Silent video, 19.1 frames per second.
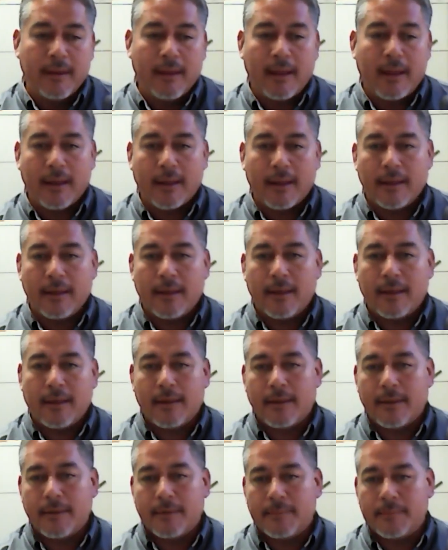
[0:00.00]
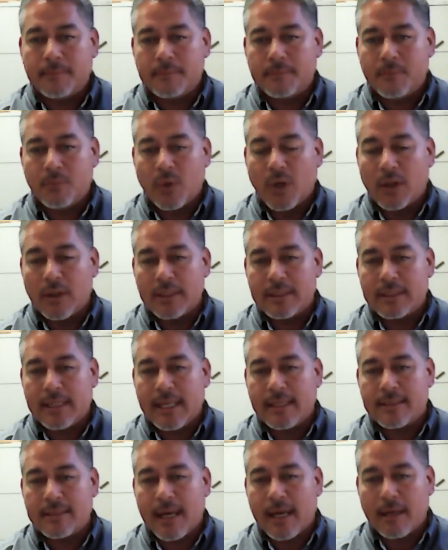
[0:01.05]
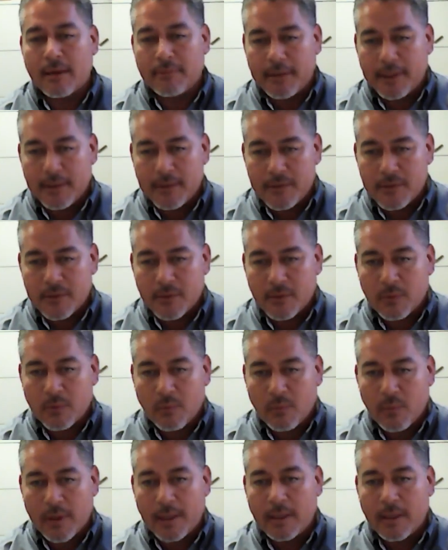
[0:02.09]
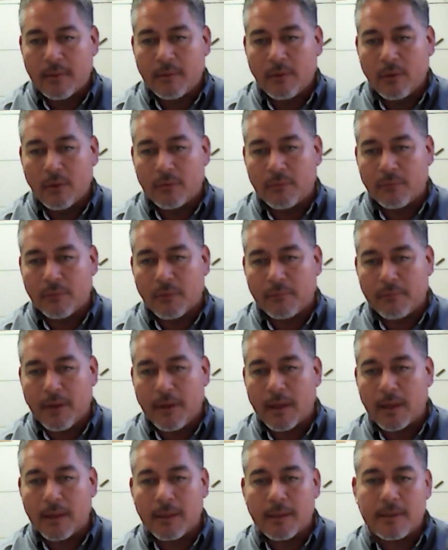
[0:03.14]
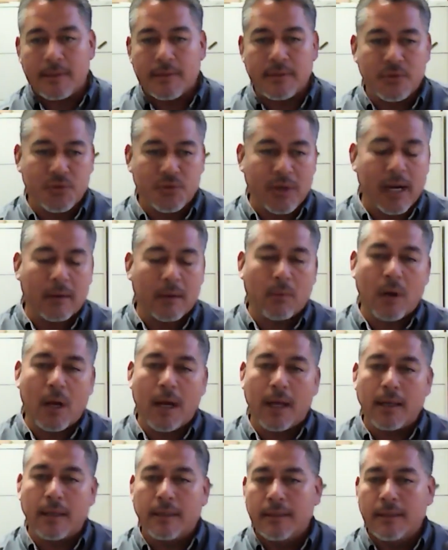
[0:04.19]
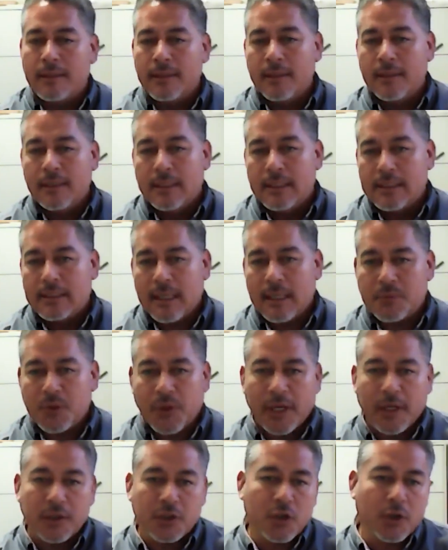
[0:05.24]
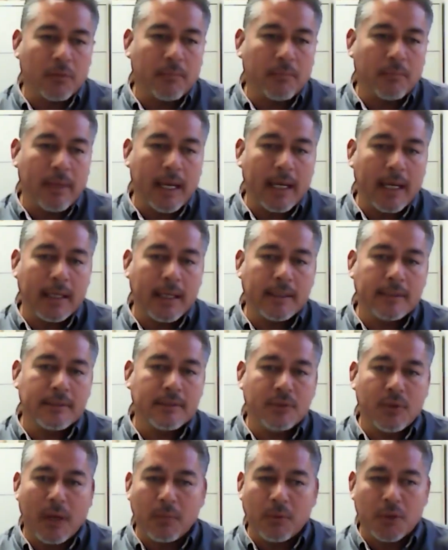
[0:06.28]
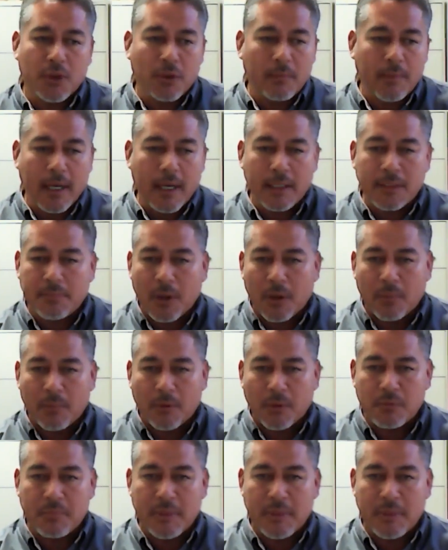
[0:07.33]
like the real estate side of it. So we look for fungus, dry rot, subterranean termites, drywood termites, powder post